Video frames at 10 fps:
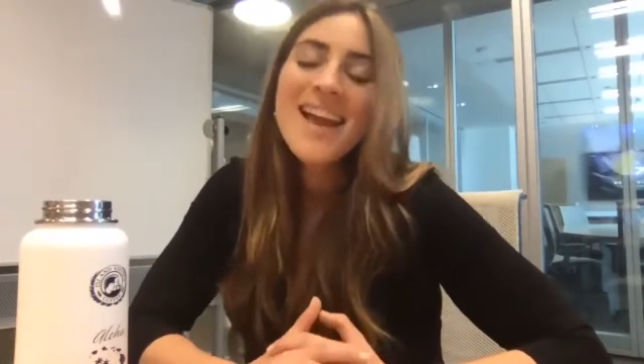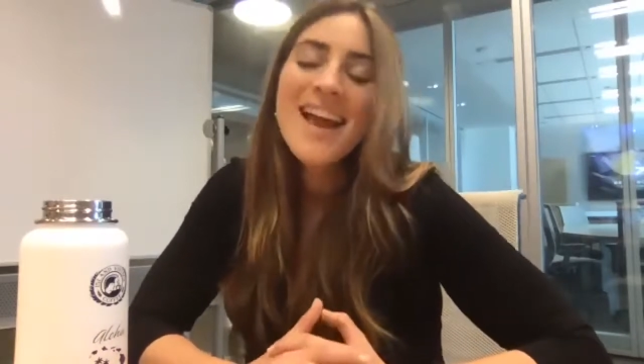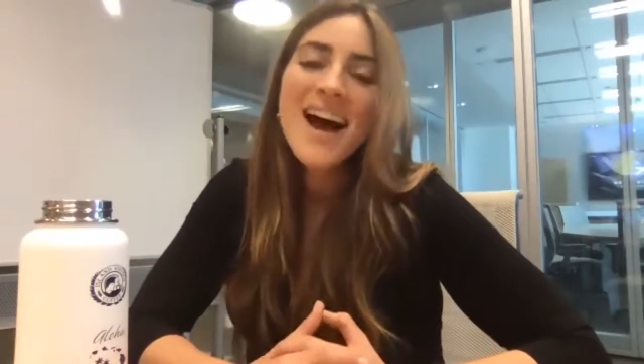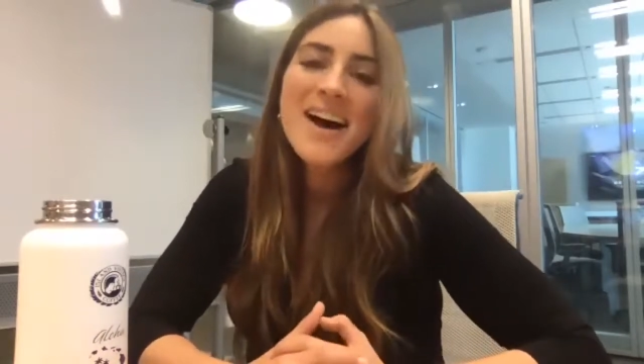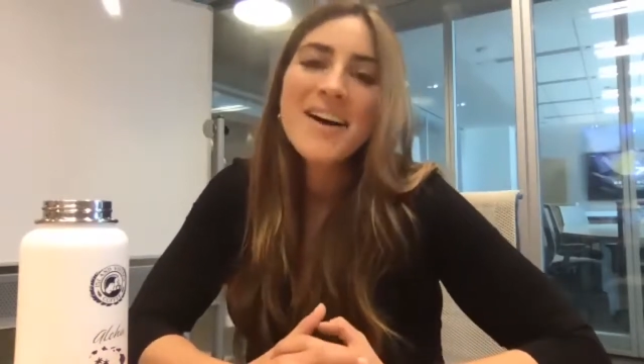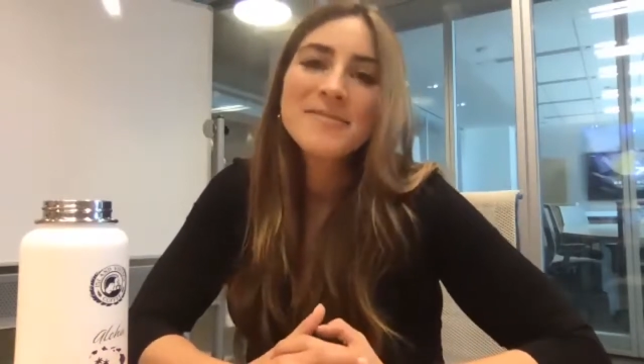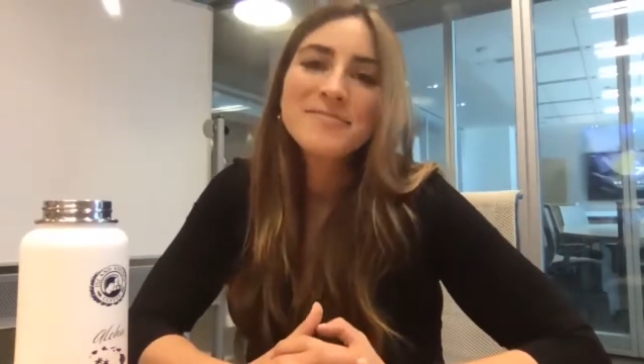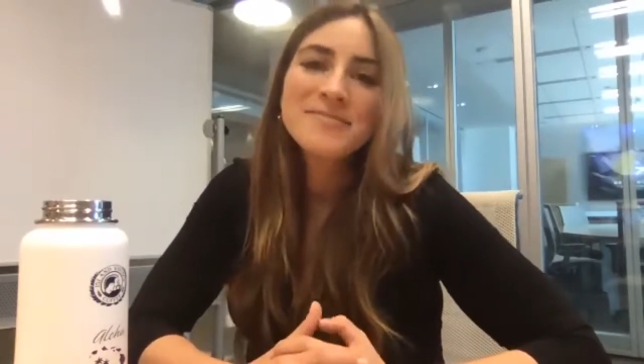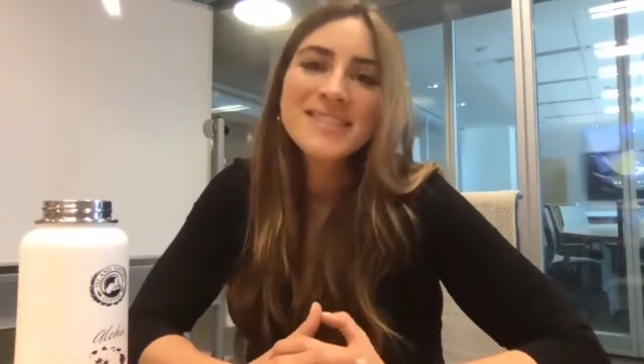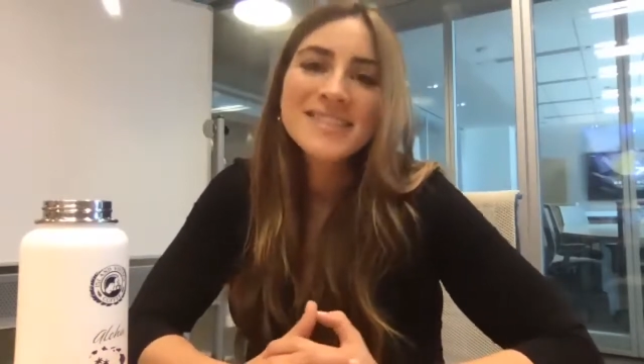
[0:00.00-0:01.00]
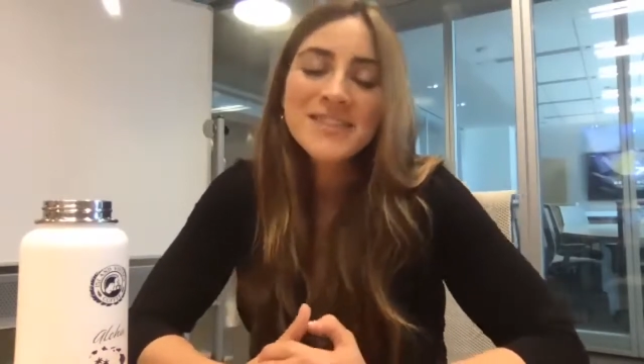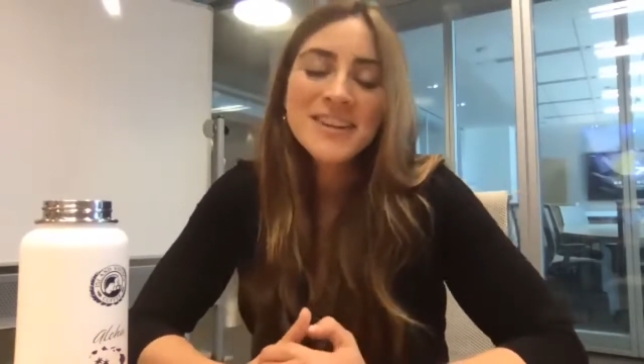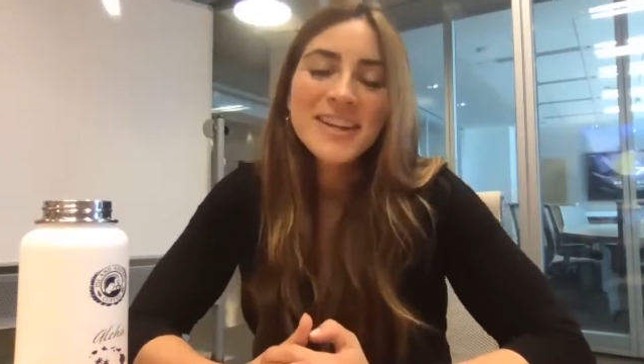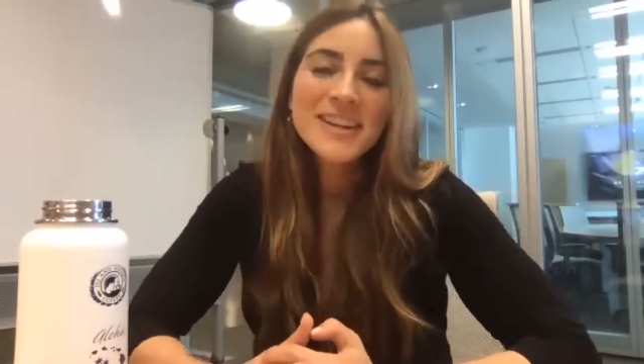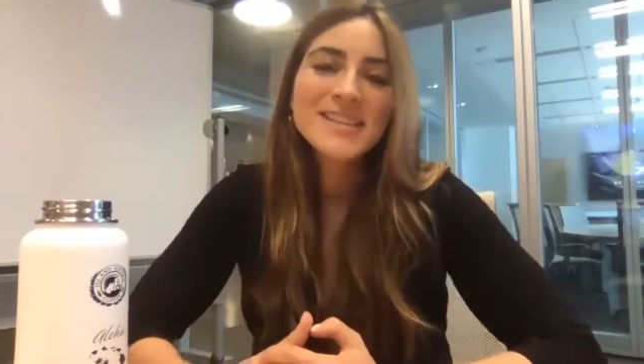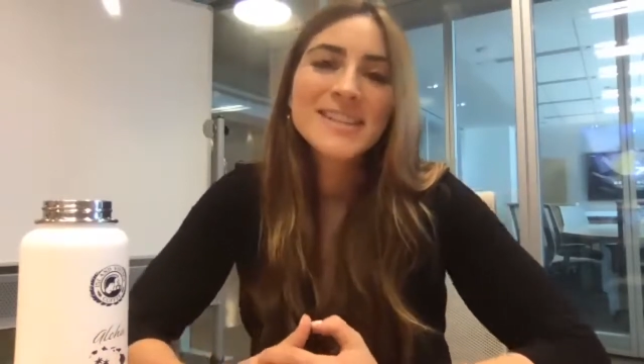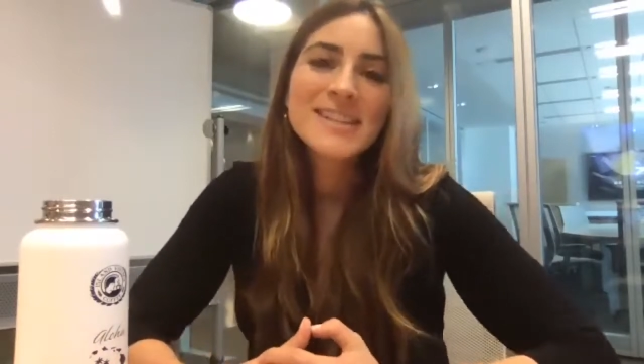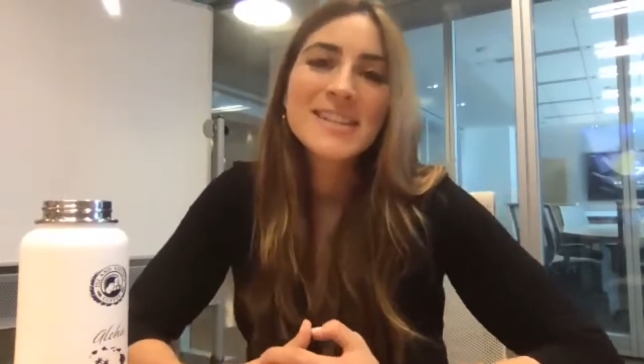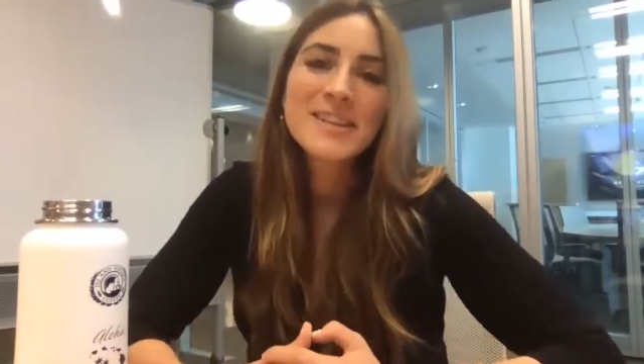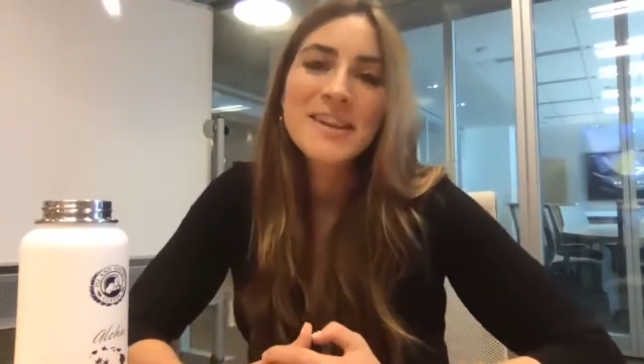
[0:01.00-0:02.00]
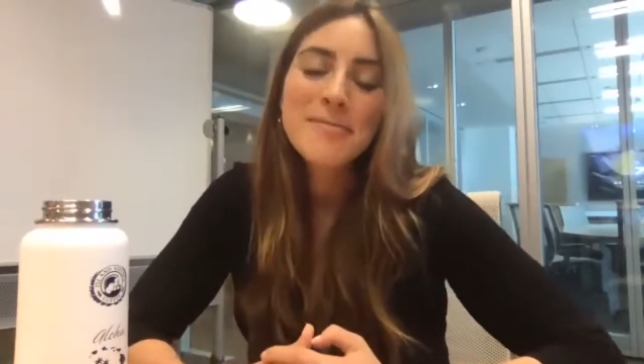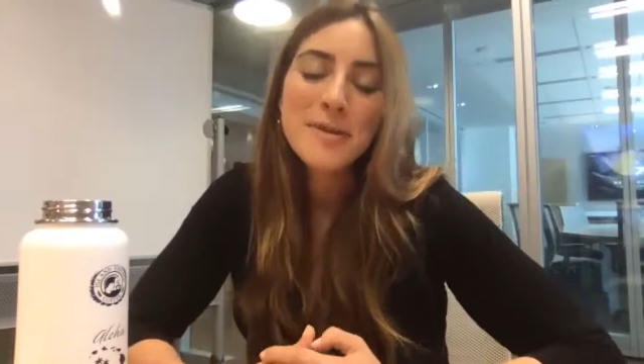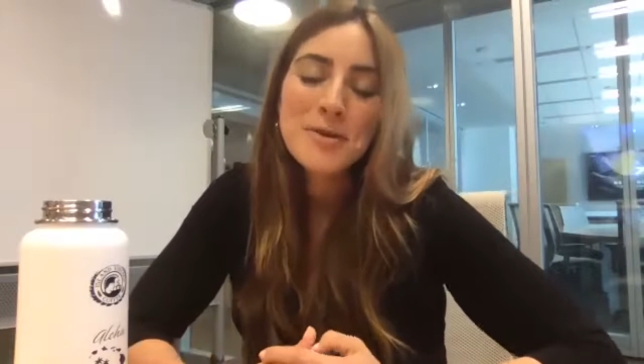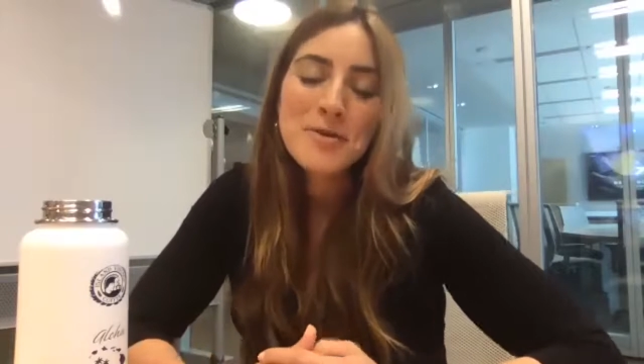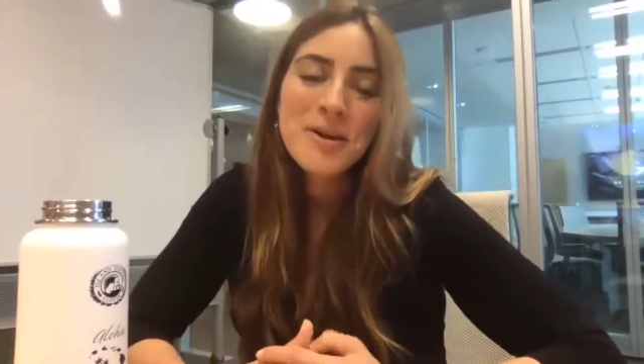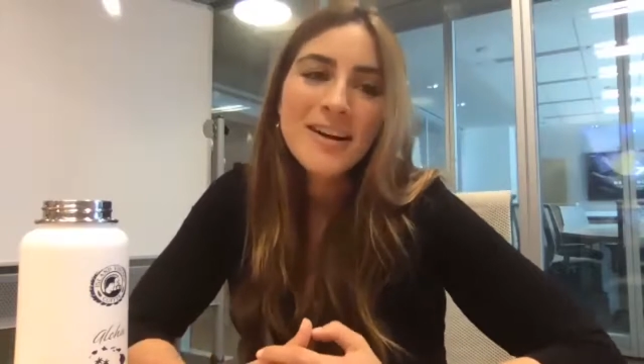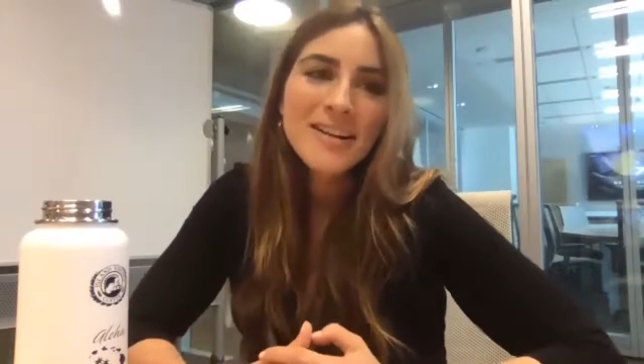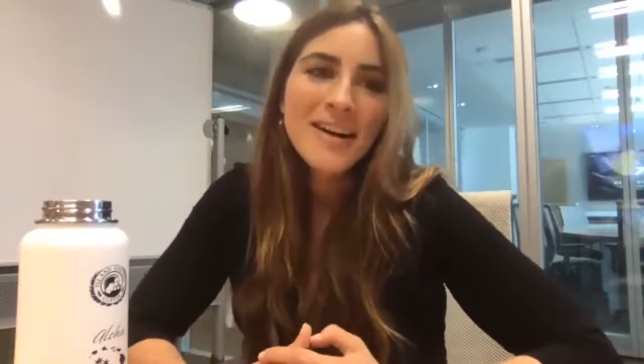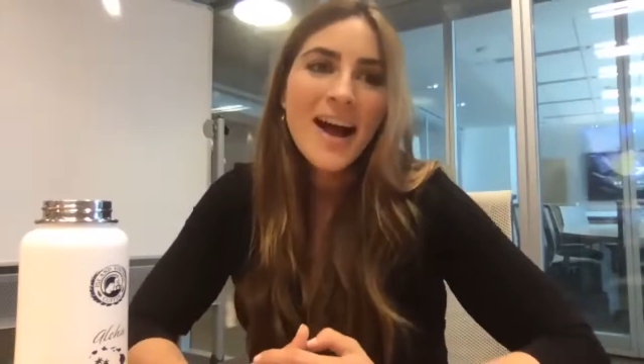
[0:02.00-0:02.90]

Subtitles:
It's really nice to see and meet you all.